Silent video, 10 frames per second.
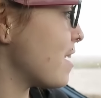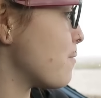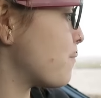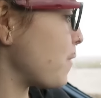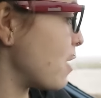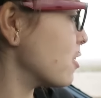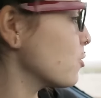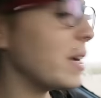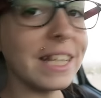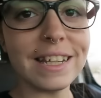A very
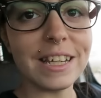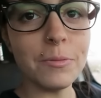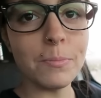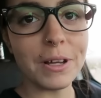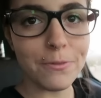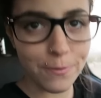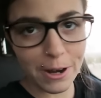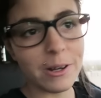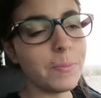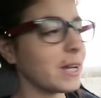windy but
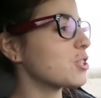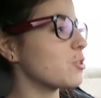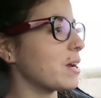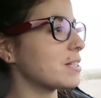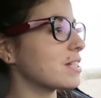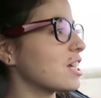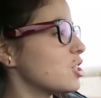very picturesque